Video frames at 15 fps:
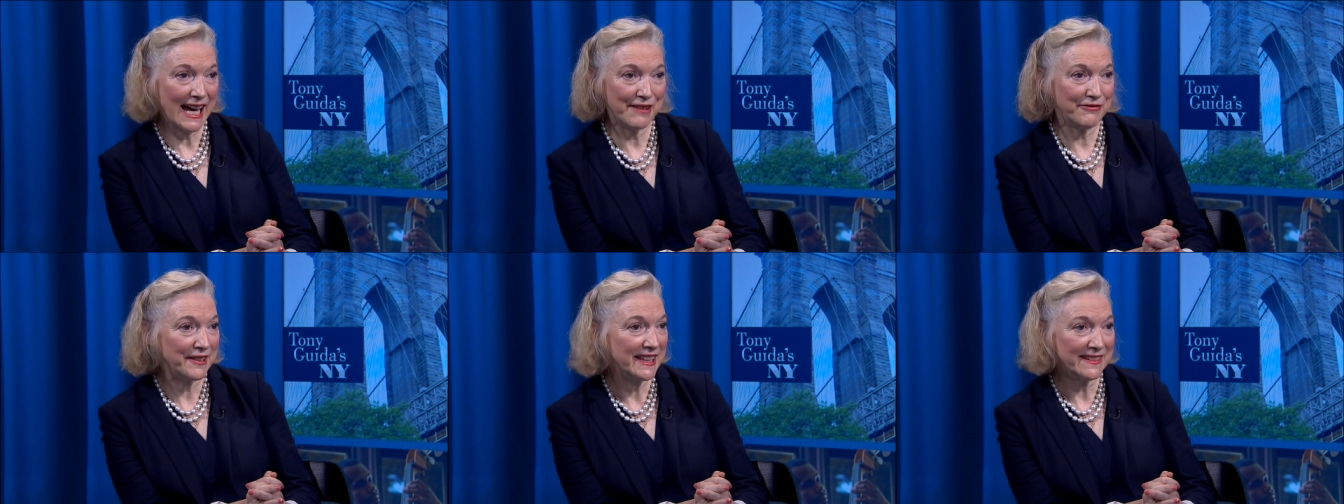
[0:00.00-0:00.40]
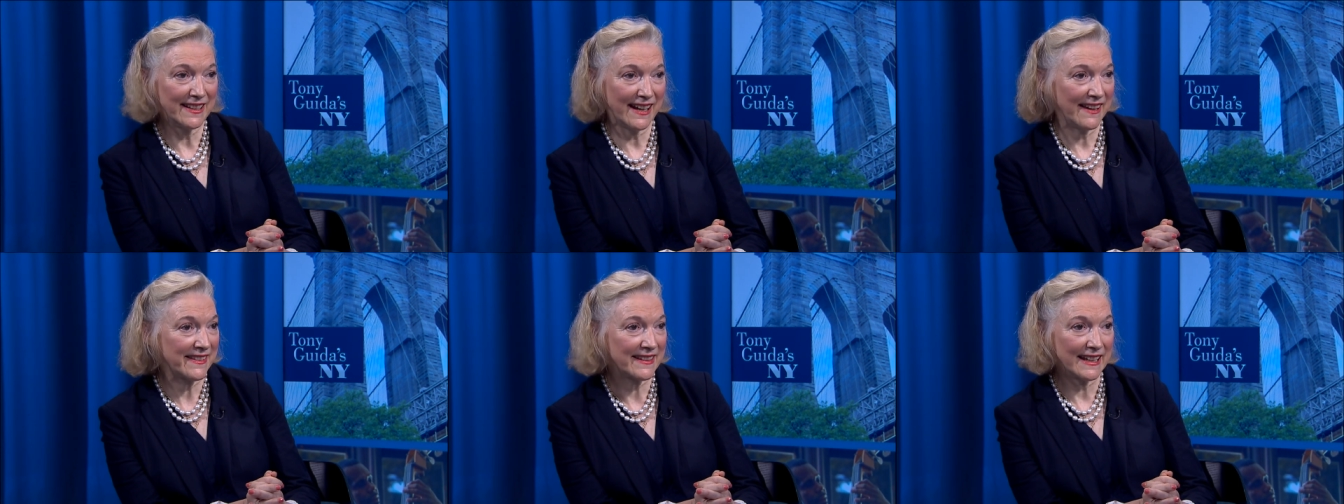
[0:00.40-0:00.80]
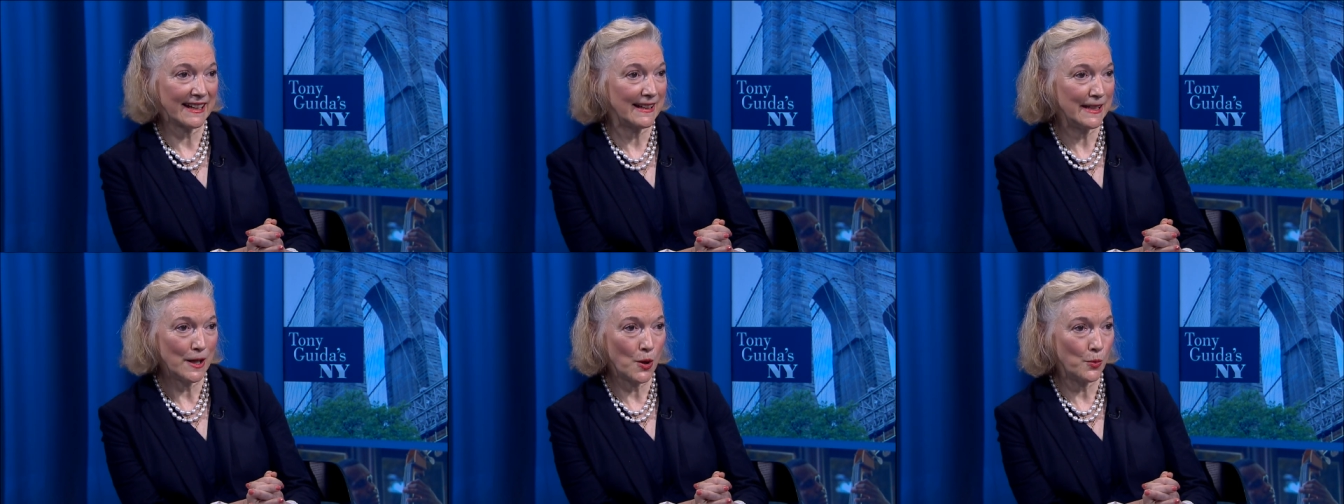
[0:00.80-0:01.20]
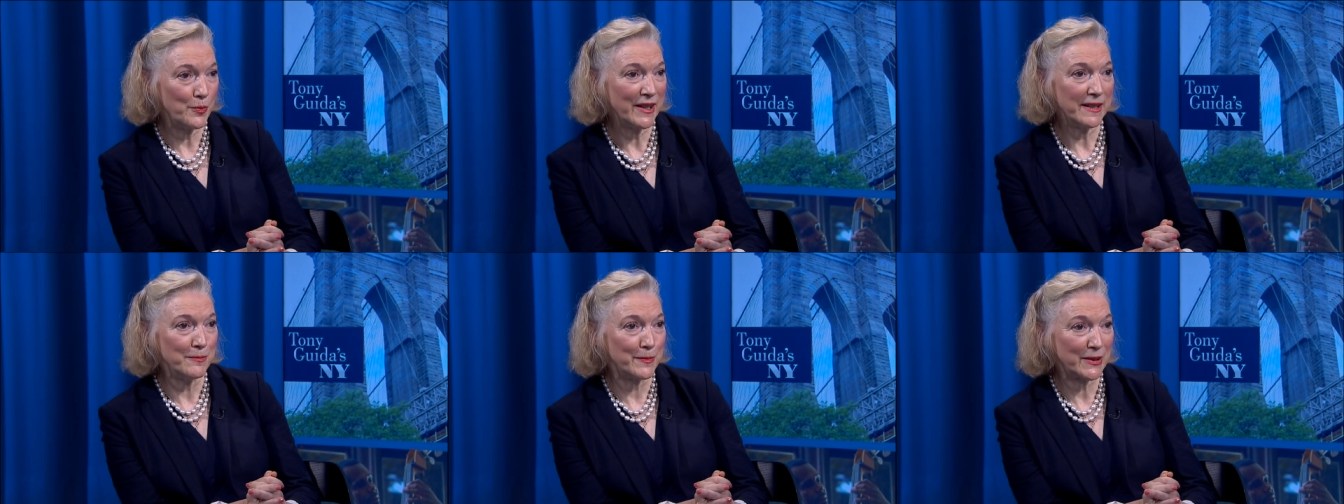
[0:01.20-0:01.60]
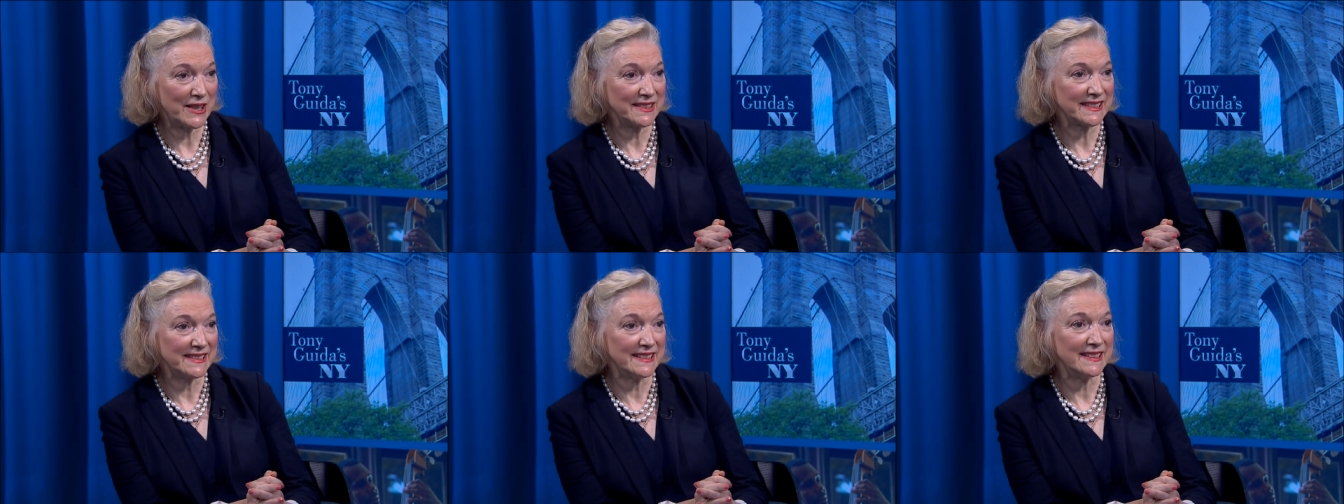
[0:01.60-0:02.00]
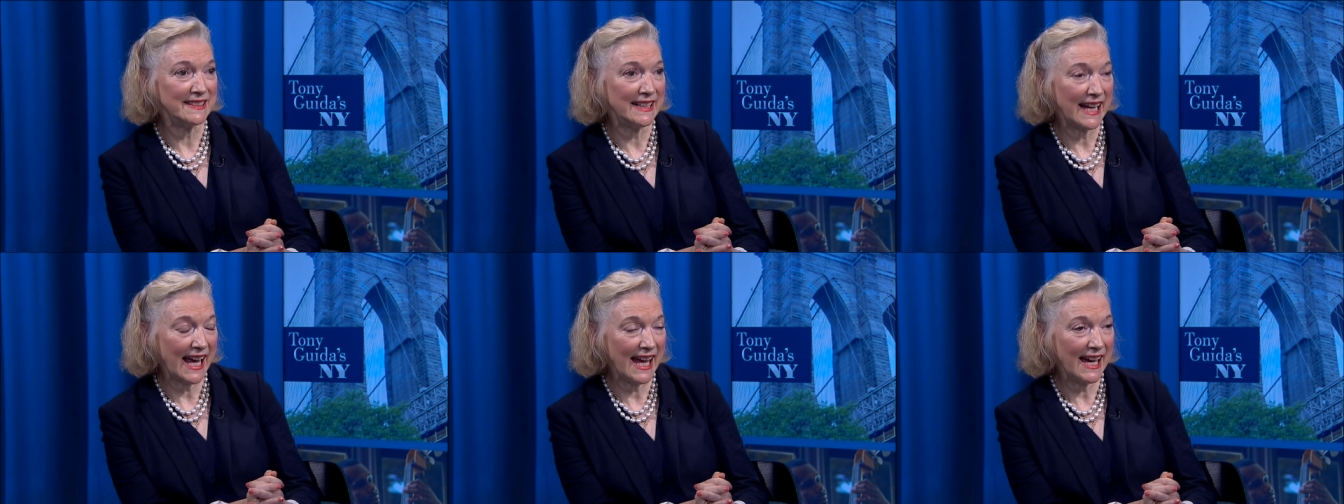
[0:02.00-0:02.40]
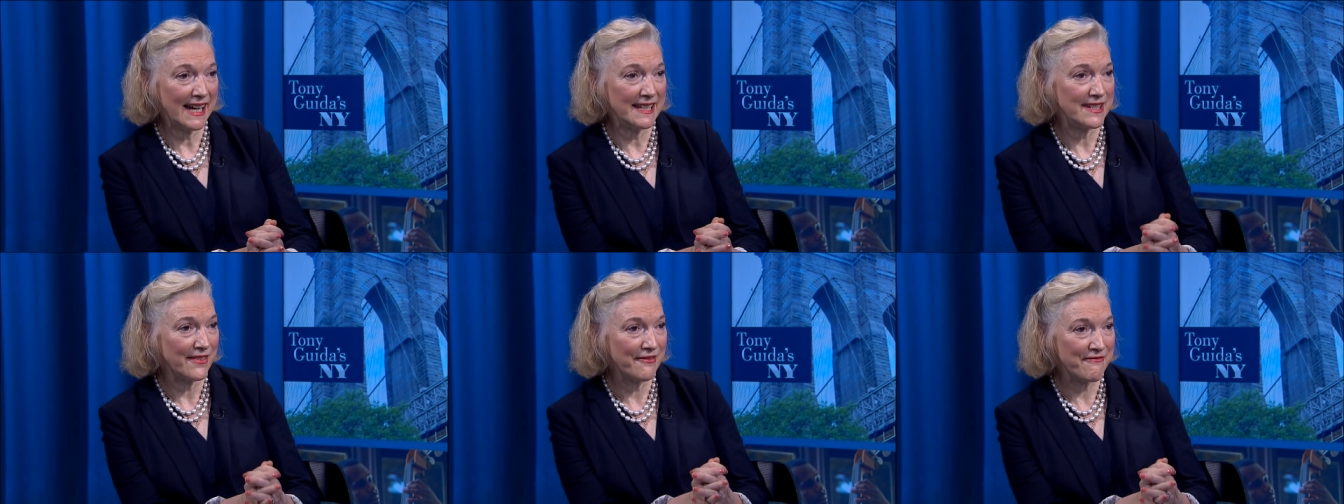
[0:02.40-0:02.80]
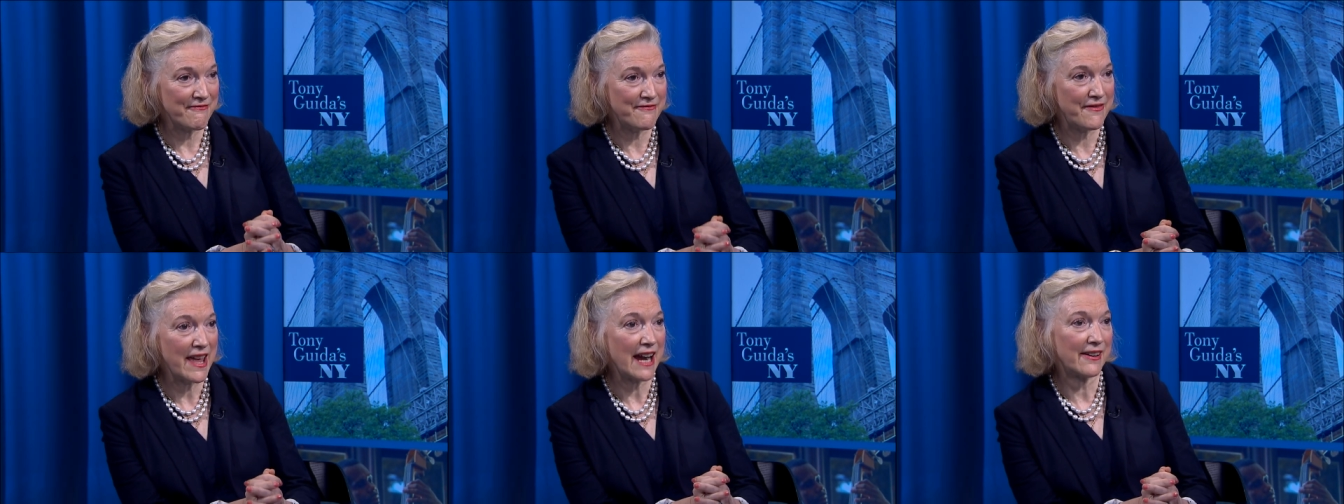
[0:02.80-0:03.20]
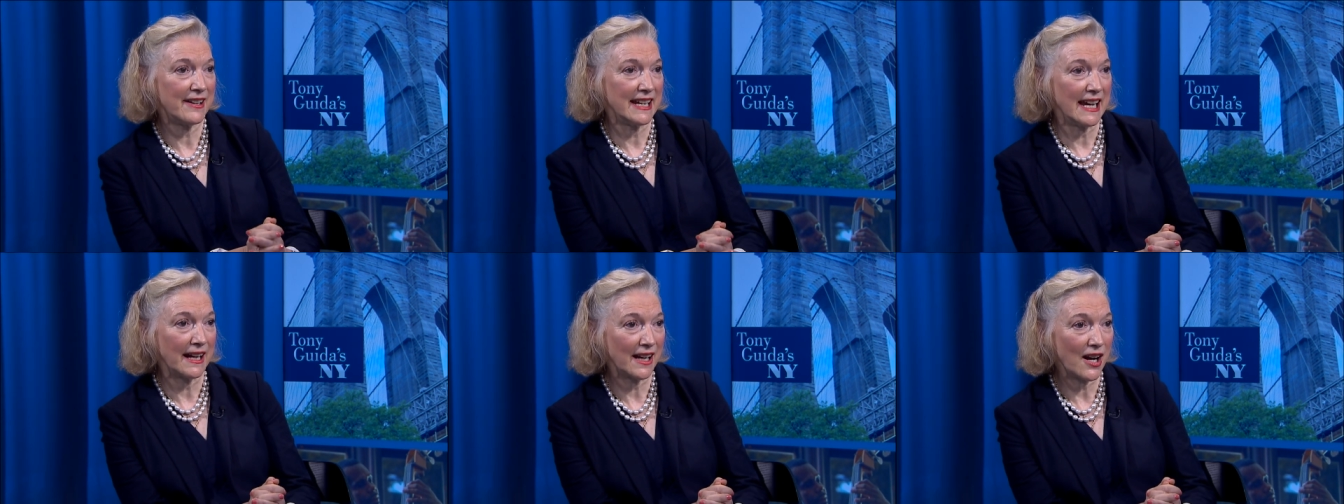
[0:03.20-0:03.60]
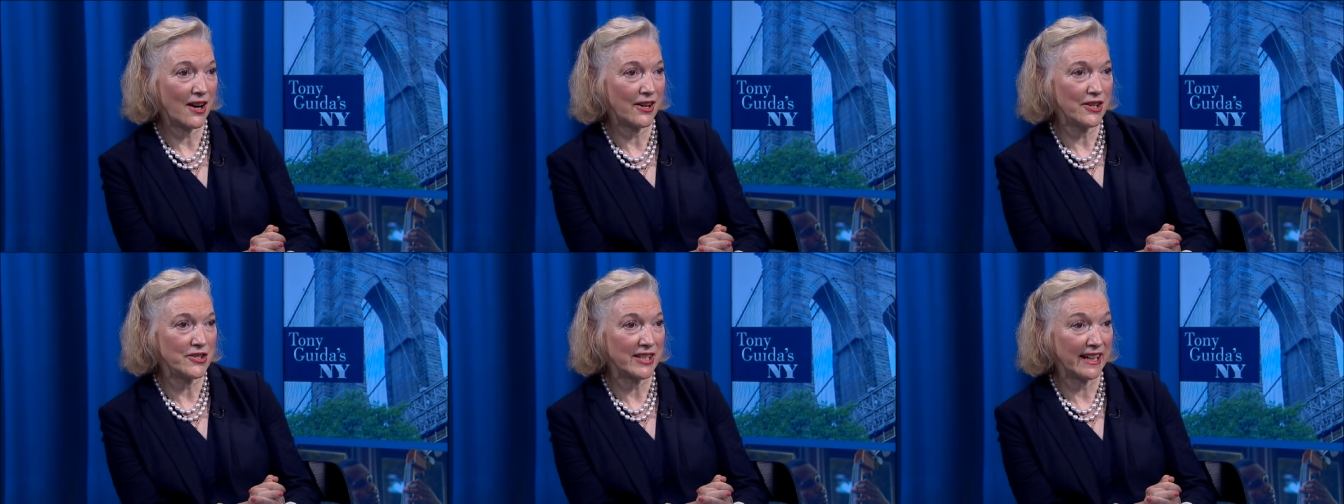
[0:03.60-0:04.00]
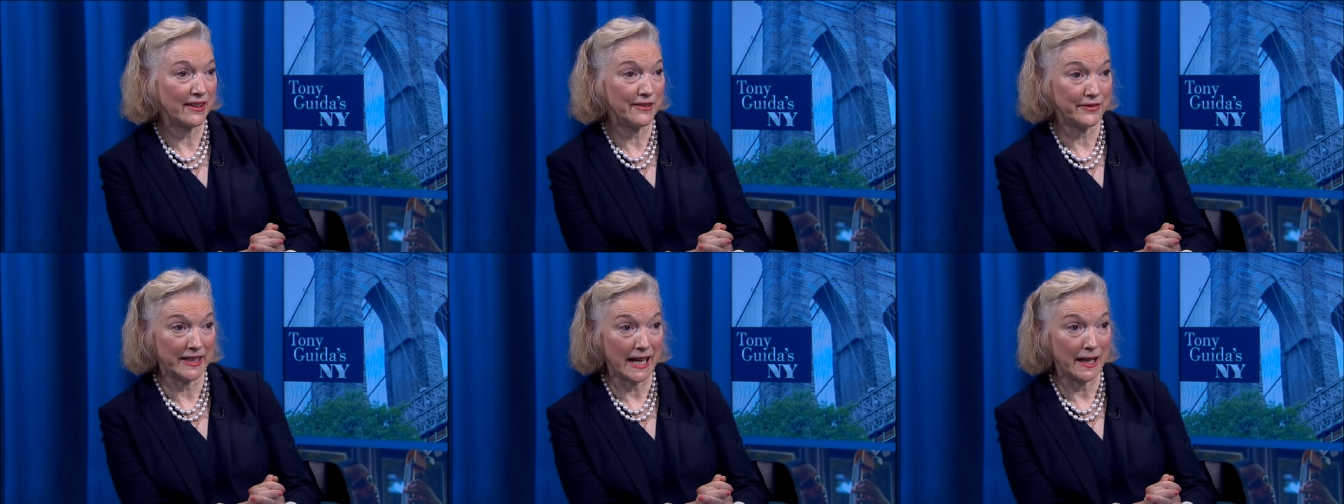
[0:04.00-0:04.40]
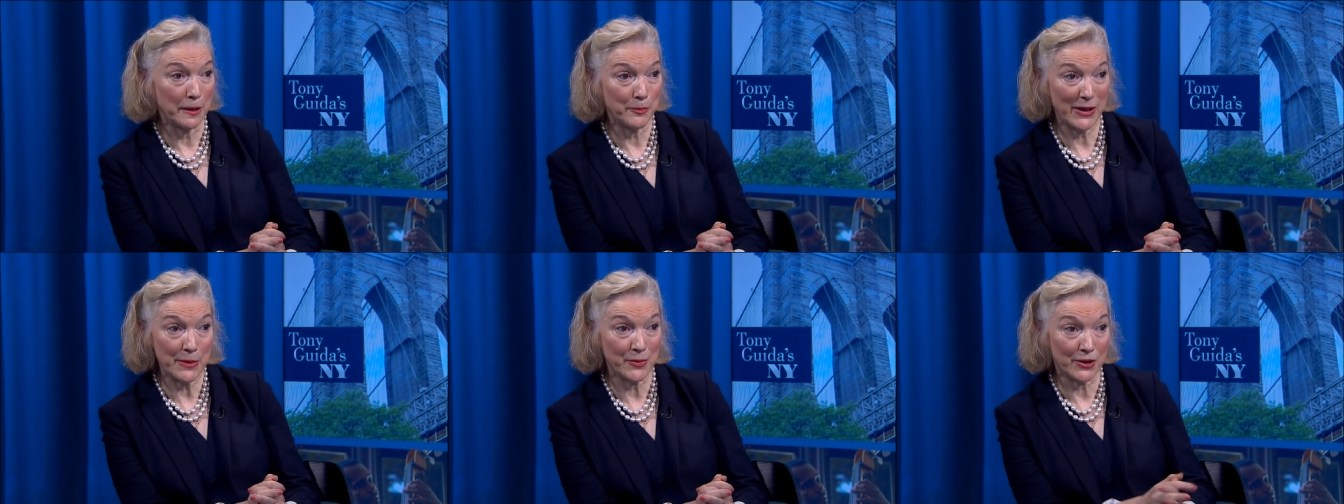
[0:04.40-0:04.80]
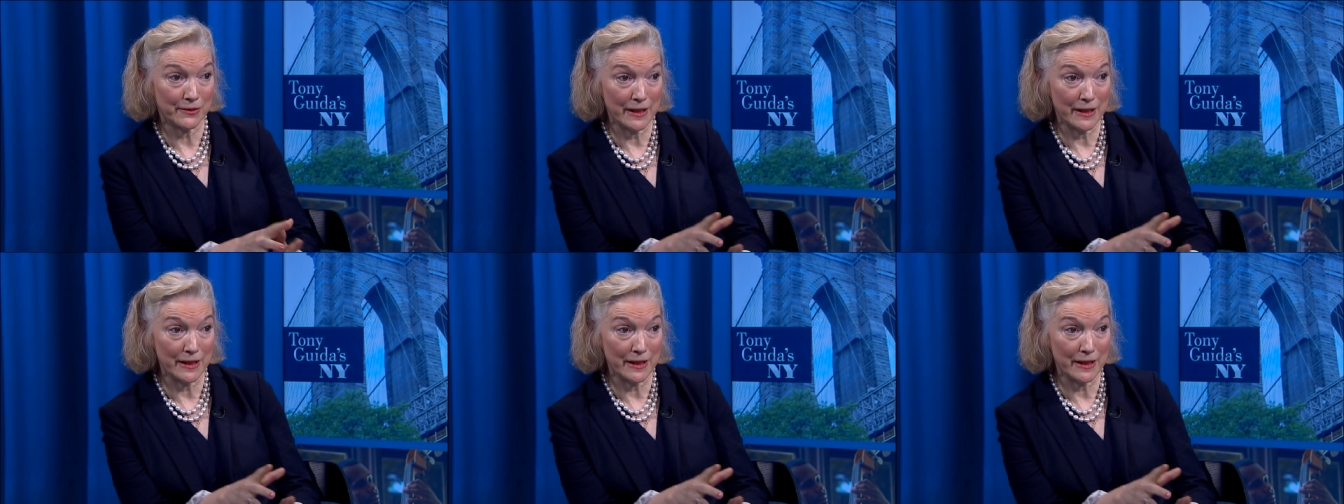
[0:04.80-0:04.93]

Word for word: a fantastically open person and very encouraging of young people.